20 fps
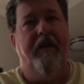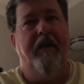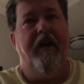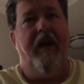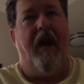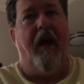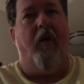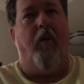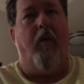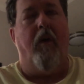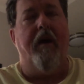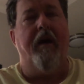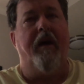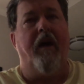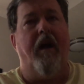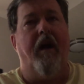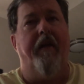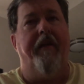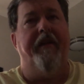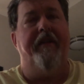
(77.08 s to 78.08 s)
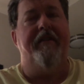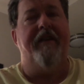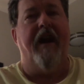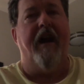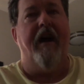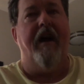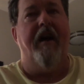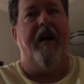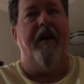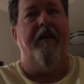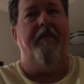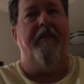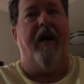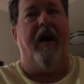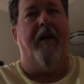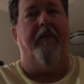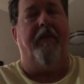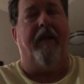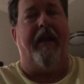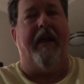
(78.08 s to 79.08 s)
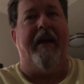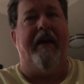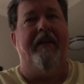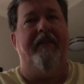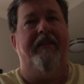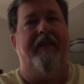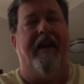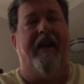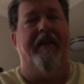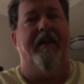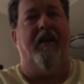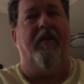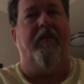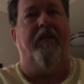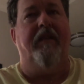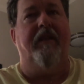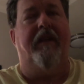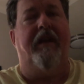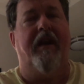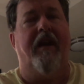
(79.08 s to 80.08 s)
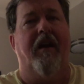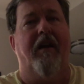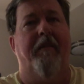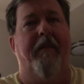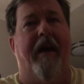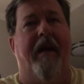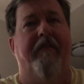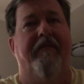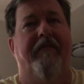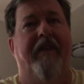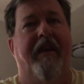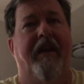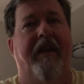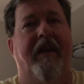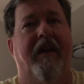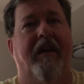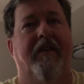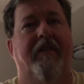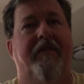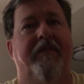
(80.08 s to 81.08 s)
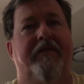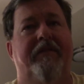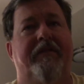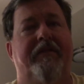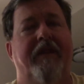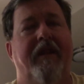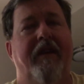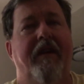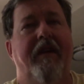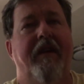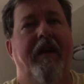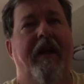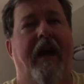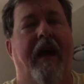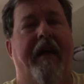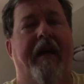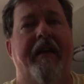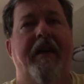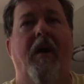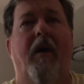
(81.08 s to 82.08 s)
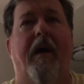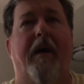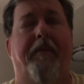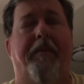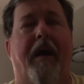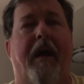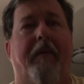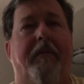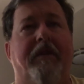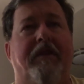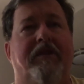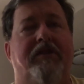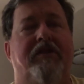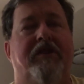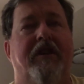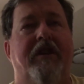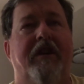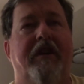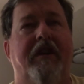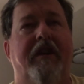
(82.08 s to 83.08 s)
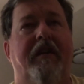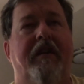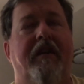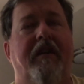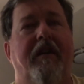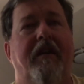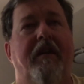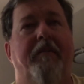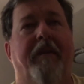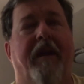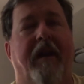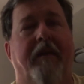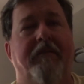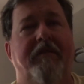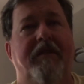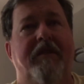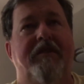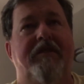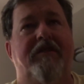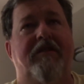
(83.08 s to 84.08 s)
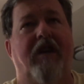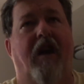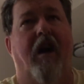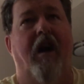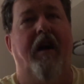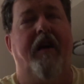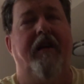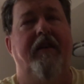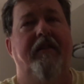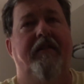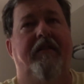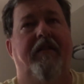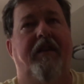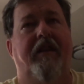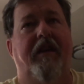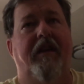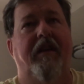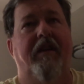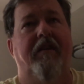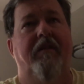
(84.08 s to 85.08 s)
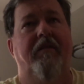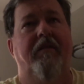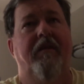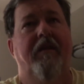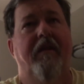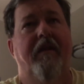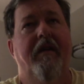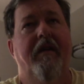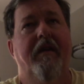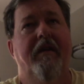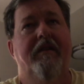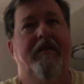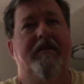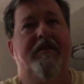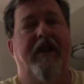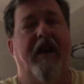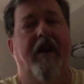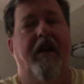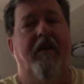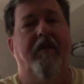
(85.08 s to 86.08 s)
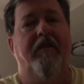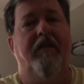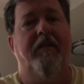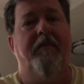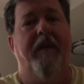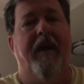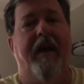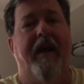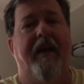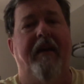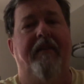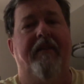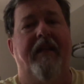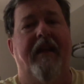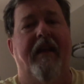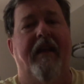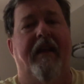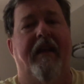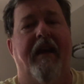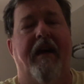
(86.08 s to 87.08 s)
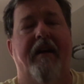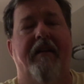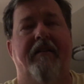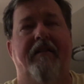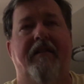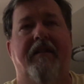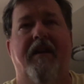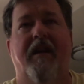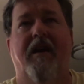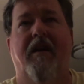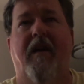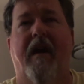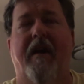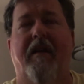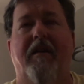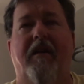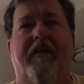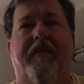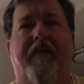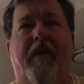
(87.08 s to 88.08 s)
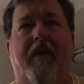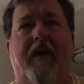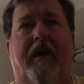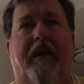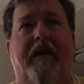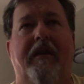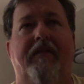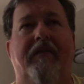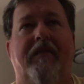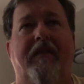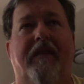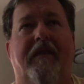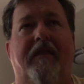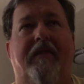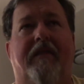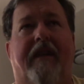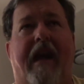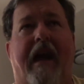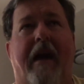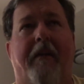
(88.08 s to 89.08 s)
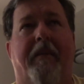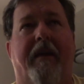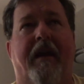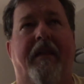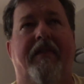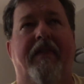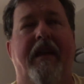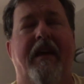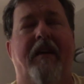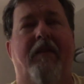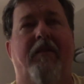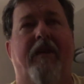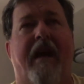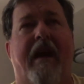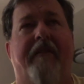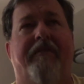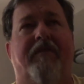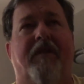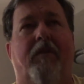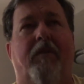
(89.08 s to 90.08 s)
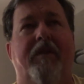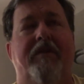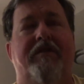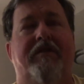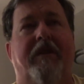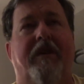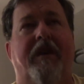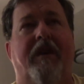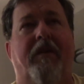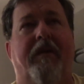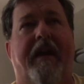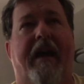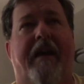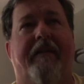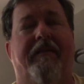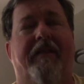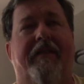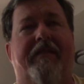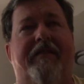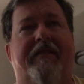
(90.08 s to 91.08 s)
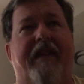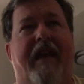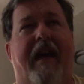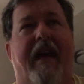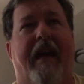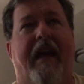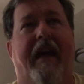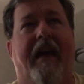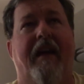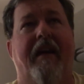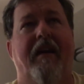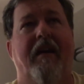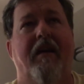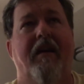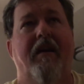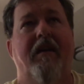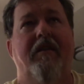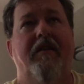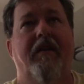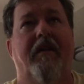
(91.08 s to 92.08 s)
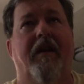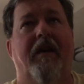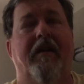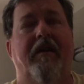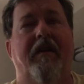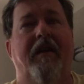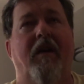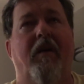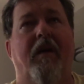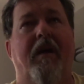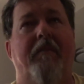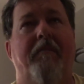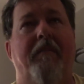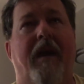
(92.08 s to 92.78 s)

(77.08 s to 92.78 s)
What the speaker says: I work all the time. I'm lazy. I don't really care about videos. I know I probably should, but I'm just talking to you. So you may think, I don't know if I want to listen to this guy, but I think after what you hear what I have to say, you go, you know what?